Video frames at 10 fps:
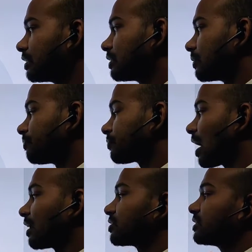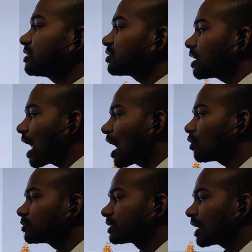season. And the seasonal
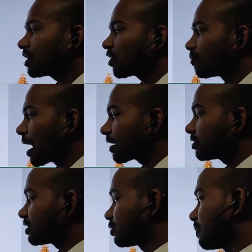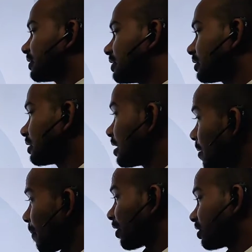annual cycle of migratory species,
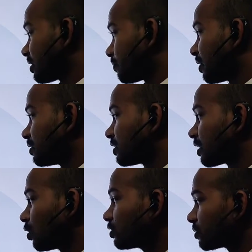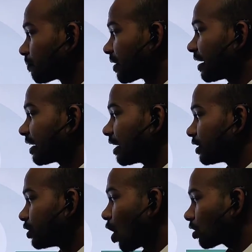migratory birds, includes breeding
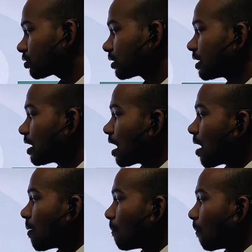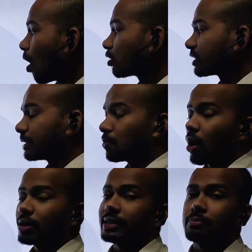in the north, molting.
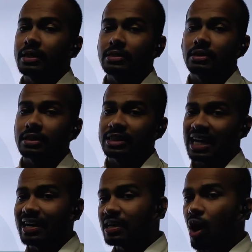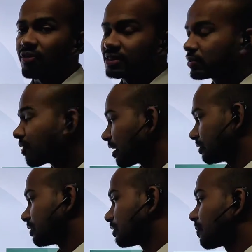Molting means shedding of its
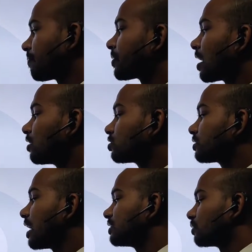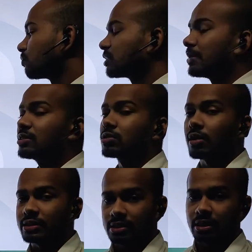feathers. Staging, which means
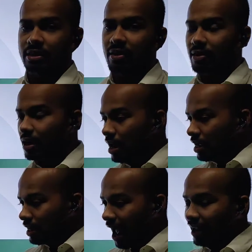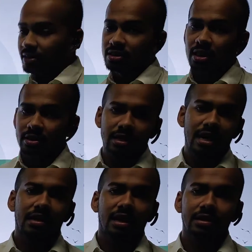rusting. They will land in certain
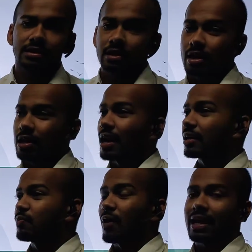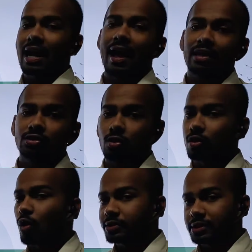areas like in wetlands
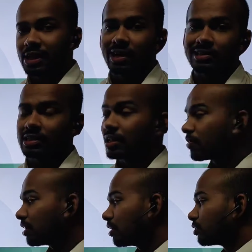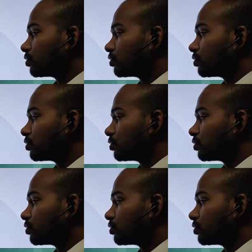or coastal areas, and they will